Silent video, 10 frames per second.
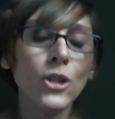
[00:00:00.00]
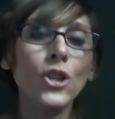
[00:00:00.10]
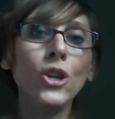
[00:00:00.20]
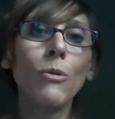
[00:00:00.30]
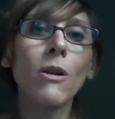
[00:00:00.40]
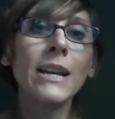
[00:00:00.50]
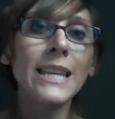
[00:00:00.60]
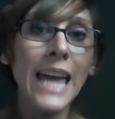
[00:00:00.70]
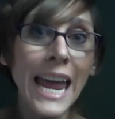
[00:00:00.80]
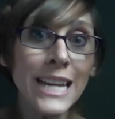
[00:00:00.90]
You are
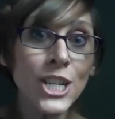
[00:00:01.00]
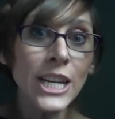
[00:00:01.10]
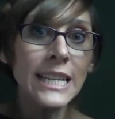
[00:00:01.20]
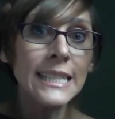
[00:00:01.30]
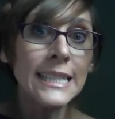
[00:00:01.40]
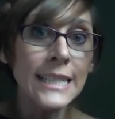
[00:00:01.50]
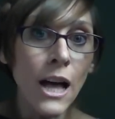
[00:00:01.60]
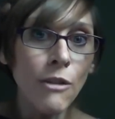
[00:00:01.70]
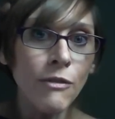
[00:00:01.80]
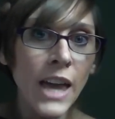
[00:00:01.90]
engaging in
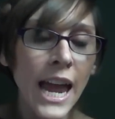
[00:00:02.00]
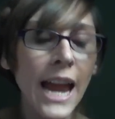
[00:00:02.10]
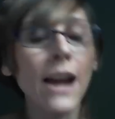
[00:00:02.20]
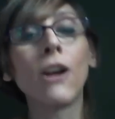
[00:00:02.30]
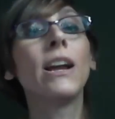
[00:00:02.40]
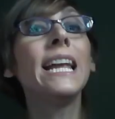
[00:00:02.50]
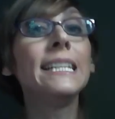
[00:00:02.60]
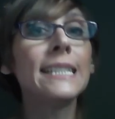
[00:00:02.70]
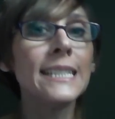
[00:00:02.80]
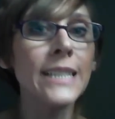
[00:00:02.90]
self-care,
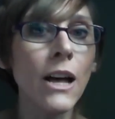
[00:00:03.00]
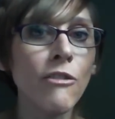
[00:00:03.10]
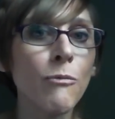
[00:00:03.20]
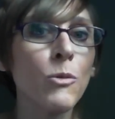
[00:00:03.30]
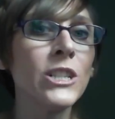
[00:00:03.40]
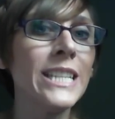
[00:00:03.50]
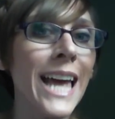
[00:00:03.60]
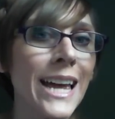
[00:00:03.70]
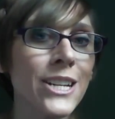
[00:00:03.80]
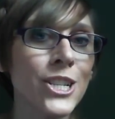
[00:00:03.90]
in
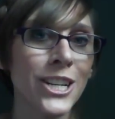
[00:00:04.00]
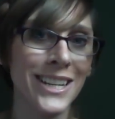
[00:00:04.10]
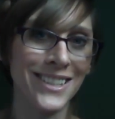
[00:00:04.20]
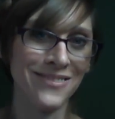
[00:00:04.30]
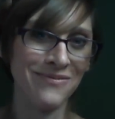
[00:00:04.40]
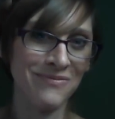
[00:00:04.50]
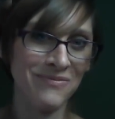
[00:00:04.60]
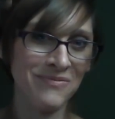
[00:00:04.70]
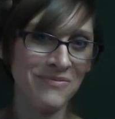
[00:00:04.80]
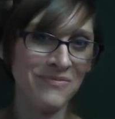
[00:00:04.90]
self-protection.
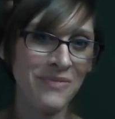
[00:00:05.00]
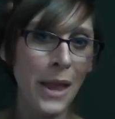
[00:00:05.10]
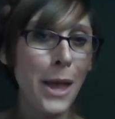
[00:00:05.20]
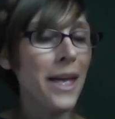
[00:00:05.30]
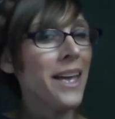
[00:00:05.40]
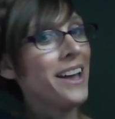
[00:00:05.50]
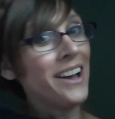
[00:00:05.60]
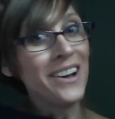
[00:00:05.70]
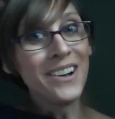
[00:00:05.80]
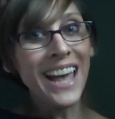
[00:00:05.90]

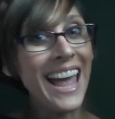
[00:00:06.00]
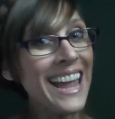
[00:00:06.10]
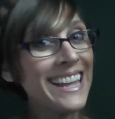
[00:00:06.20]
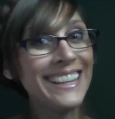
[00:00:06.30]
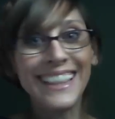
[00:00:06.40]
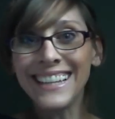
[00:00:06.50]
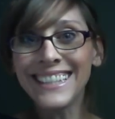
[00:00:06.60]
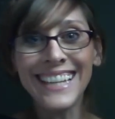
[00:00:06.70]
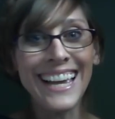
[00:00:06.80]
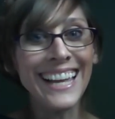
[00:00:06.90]
Okay,
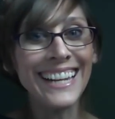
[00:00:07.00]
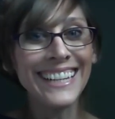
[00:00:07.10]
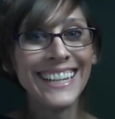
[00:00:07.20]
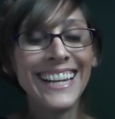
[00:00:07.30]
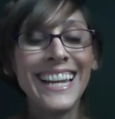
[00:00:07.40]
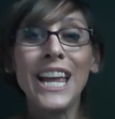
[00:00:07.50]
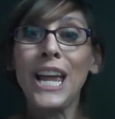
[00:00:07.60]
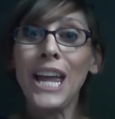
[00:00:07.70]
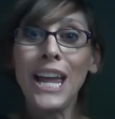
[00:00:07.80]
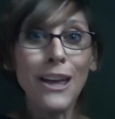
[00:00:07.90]
that's it.
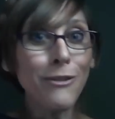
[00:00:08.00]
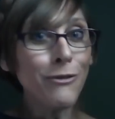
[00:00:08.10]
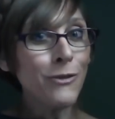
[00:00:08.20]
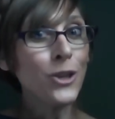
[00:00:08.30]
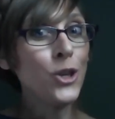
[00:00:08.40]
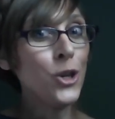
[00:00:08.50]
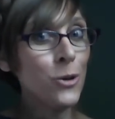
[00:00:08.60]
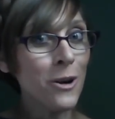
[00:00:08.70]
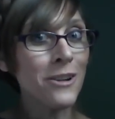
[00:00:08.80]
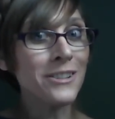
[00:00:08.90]
If
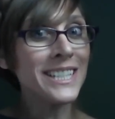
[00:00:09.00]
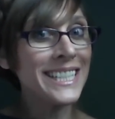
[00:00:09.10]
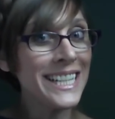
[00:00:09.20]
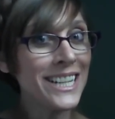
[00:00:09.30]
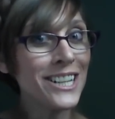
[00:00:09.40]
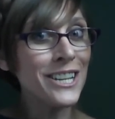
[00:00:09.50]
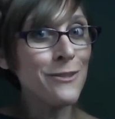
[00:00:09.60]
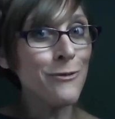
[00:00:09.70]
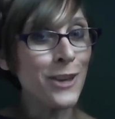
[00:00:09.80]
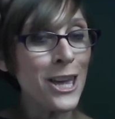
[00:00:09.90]
you are still
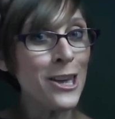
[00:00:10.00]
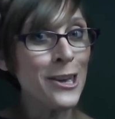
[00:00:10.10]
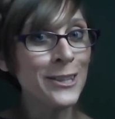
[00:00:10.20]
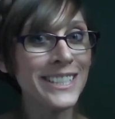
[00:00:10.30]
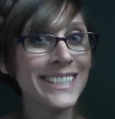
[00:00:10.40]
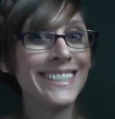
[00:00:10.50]
confused,